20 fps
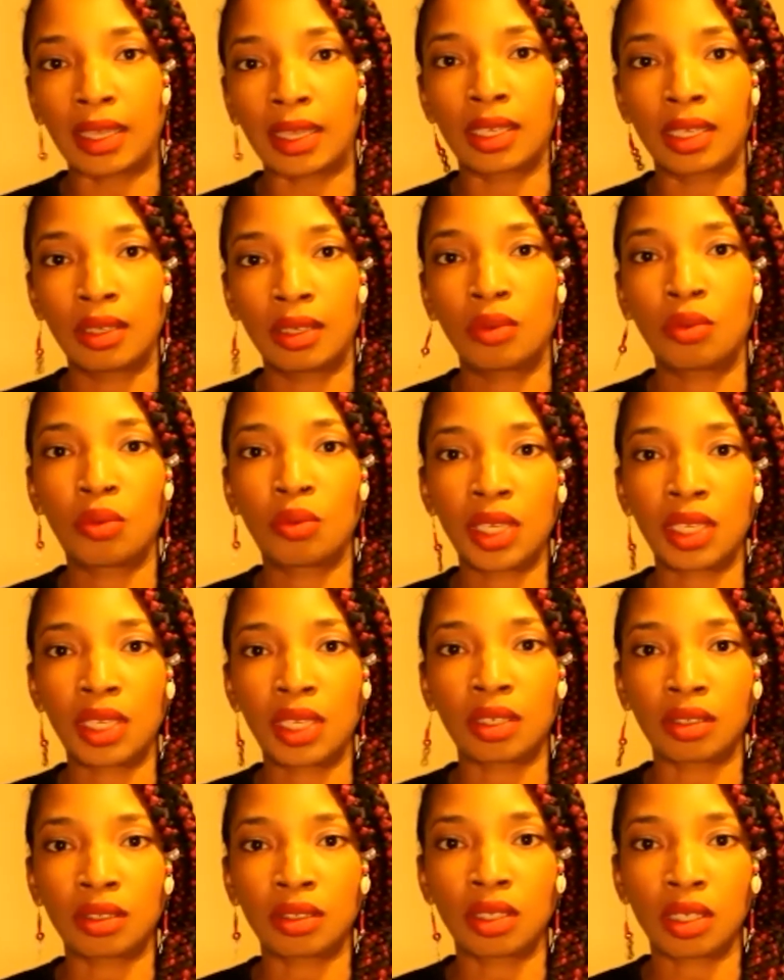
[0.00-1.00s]

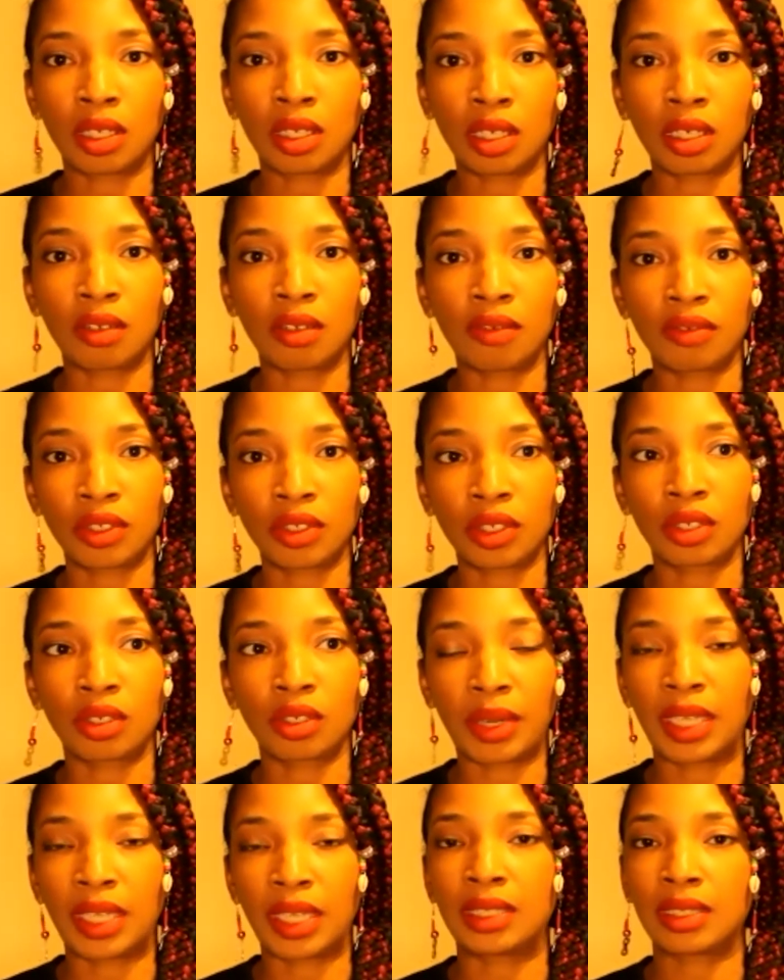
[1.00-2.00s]
wheel of your
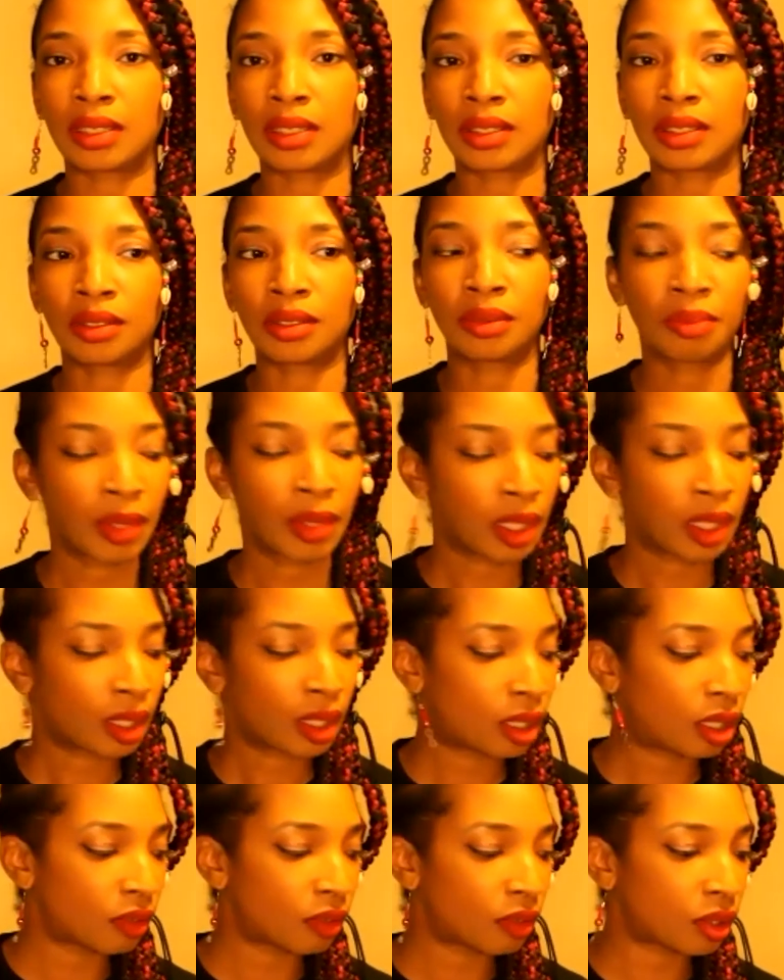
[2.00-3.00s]
bicycle,
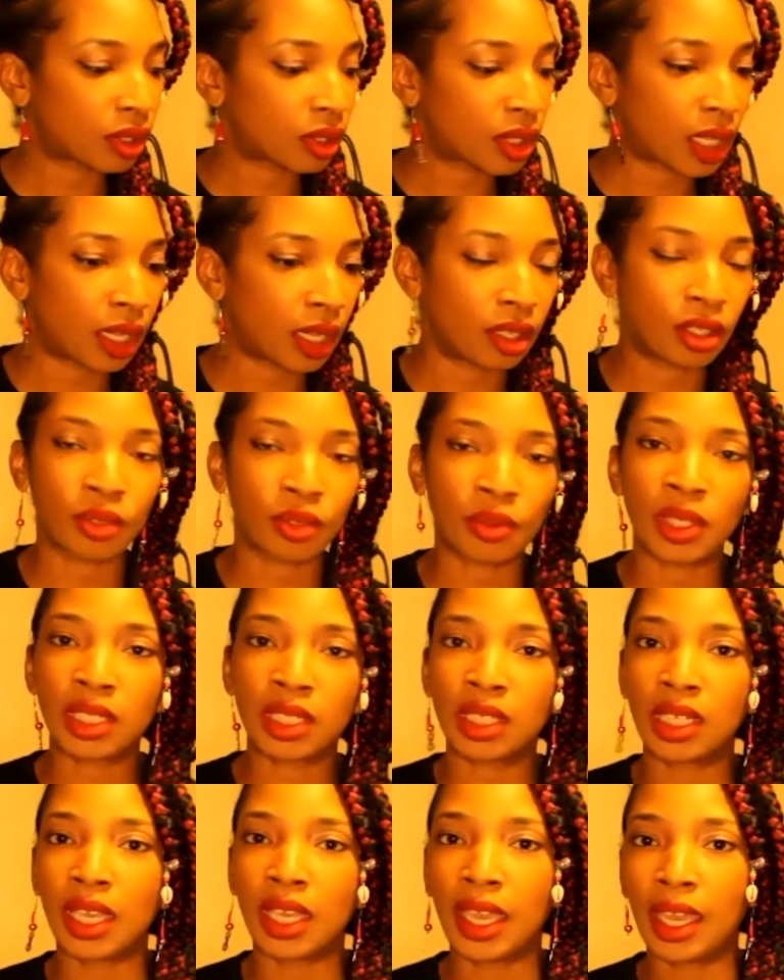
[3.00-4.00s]
of your tire. Because what's
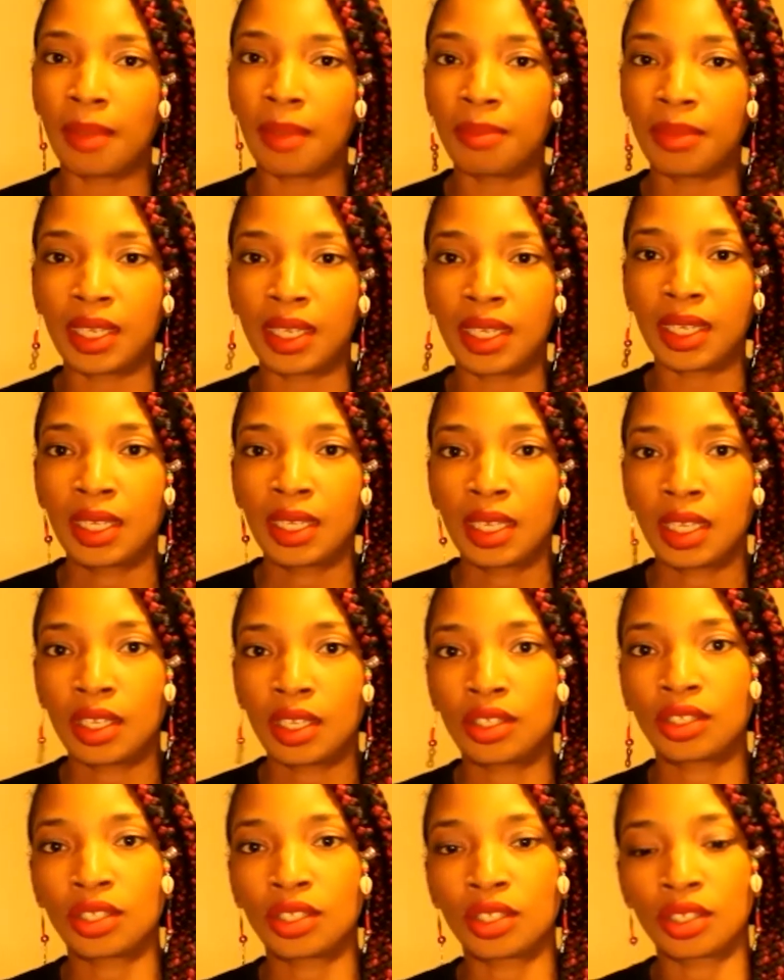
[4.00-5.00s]
going to happen
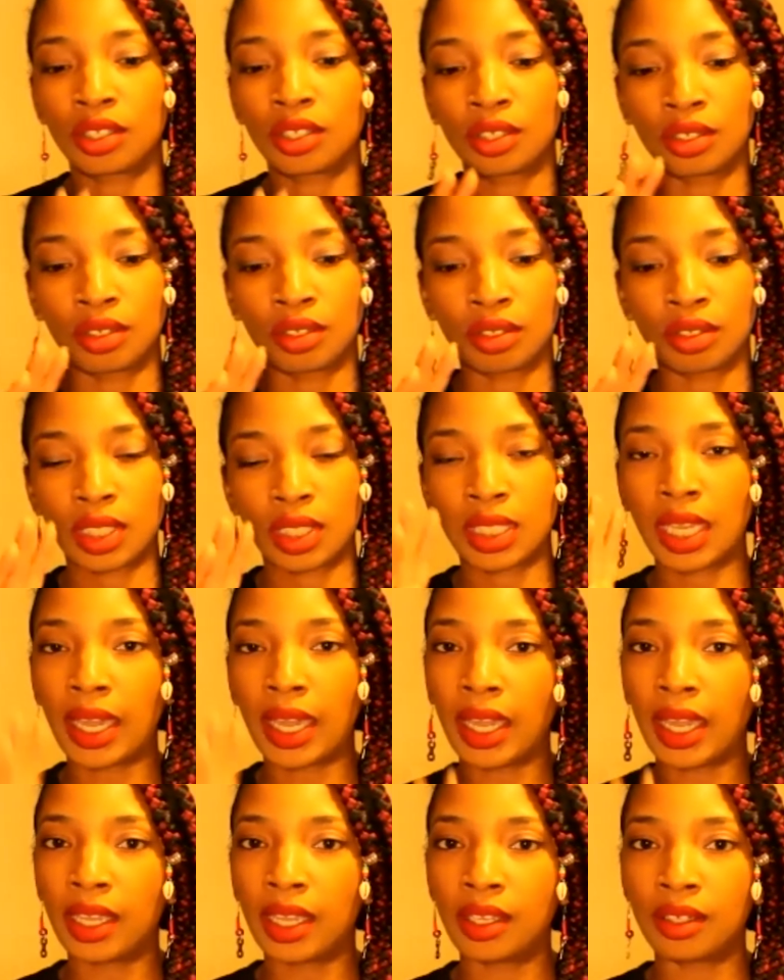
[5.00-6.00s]
is your
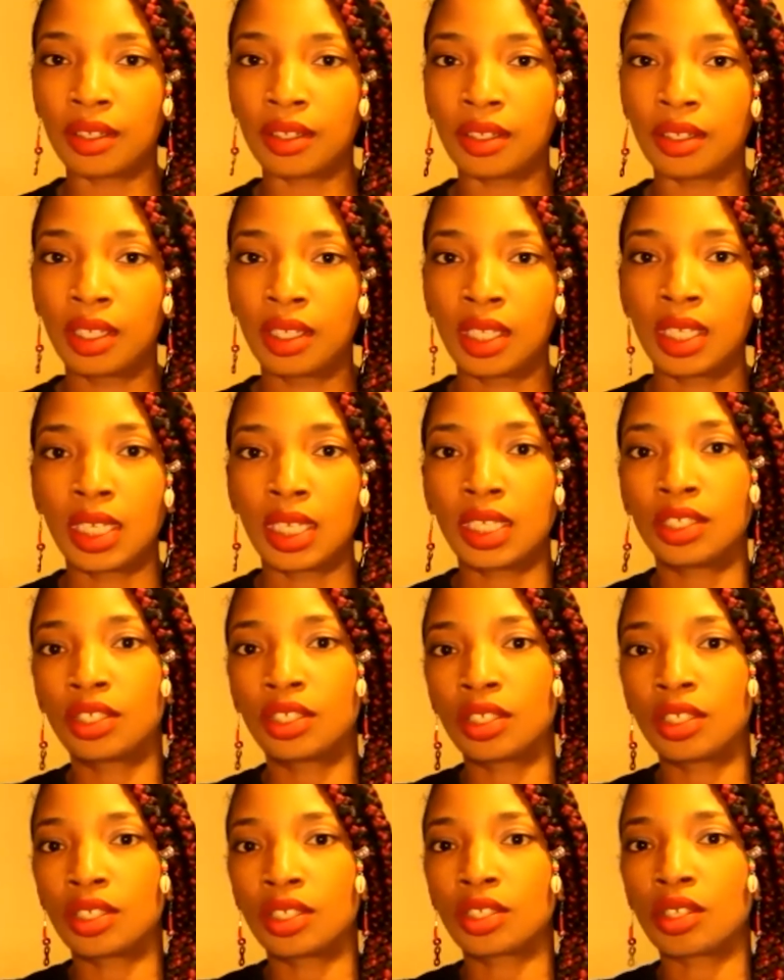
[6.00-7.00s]
tire is
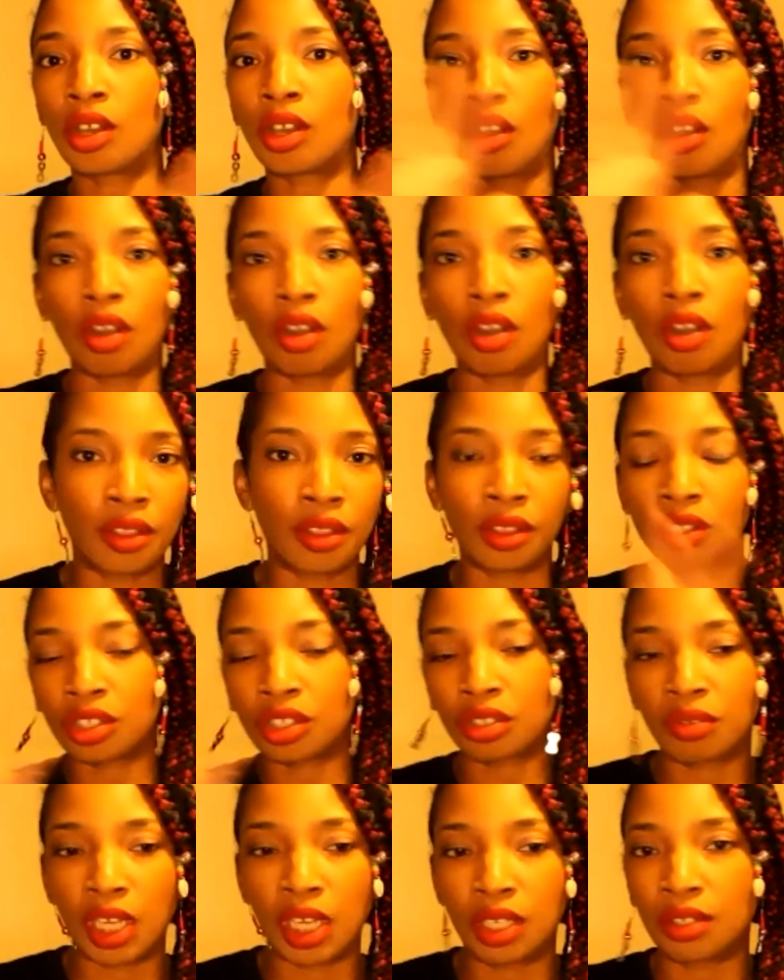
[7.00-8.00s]
just on the
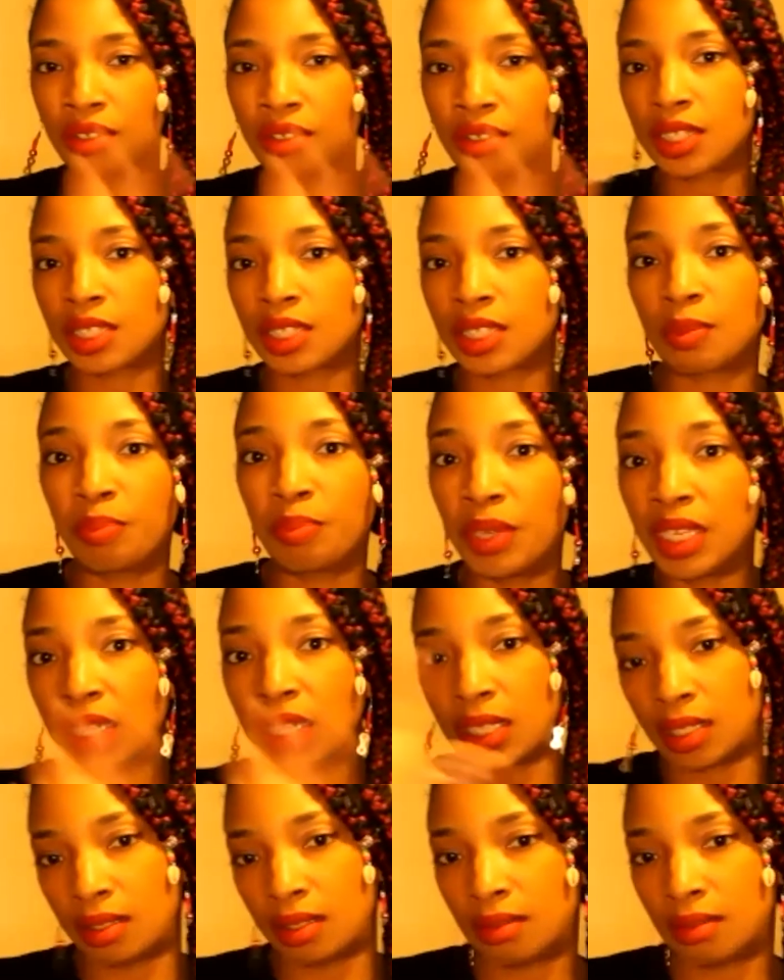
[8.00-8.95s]
trainer spinning